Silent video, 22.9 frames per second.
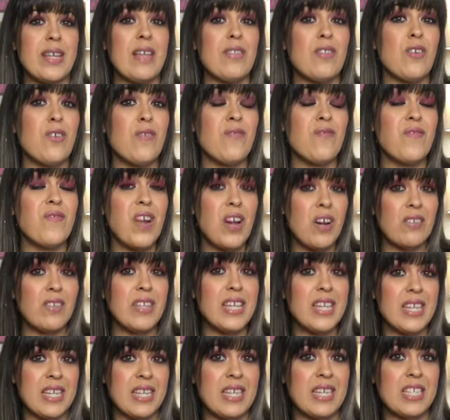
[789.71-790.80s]
and they're fairly
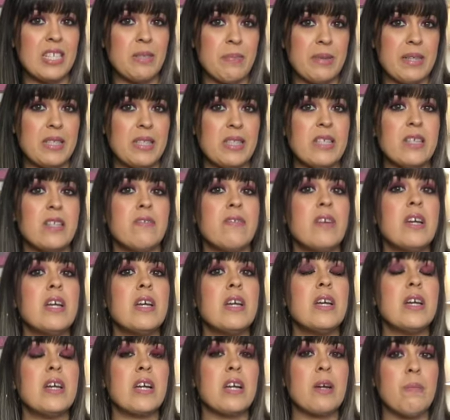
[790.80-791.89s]
inexpensive
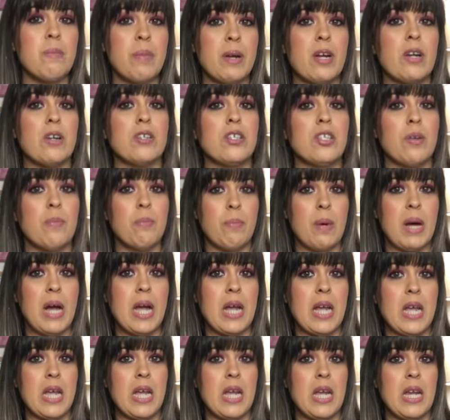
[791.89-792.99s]
compared to
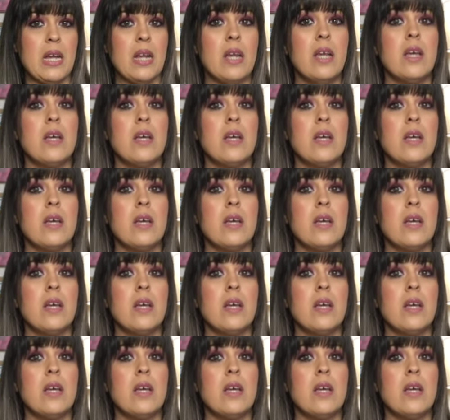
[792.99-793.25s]
buying